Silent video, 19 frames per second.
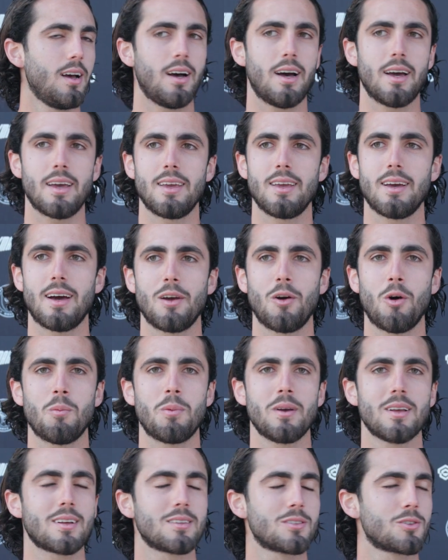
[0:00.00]
I
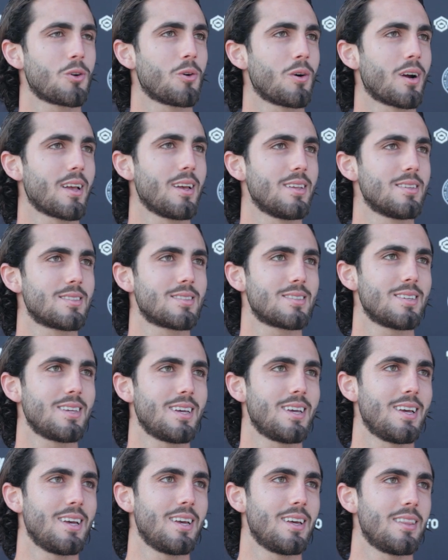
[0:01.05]
hope he can score against
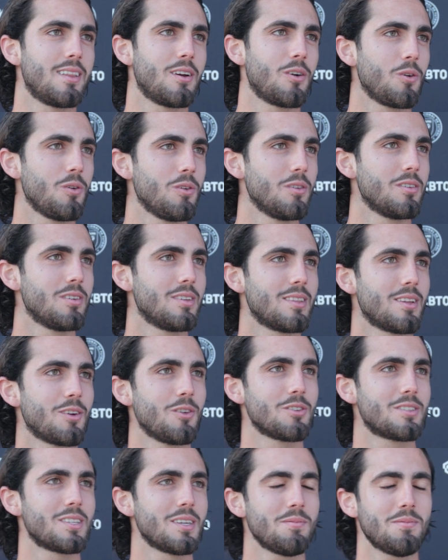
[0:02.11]
the
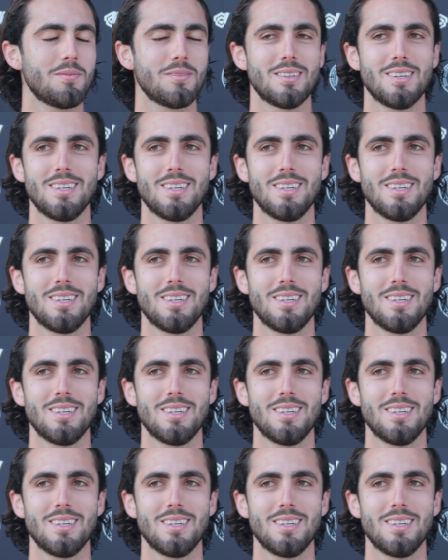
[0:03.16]
whole team.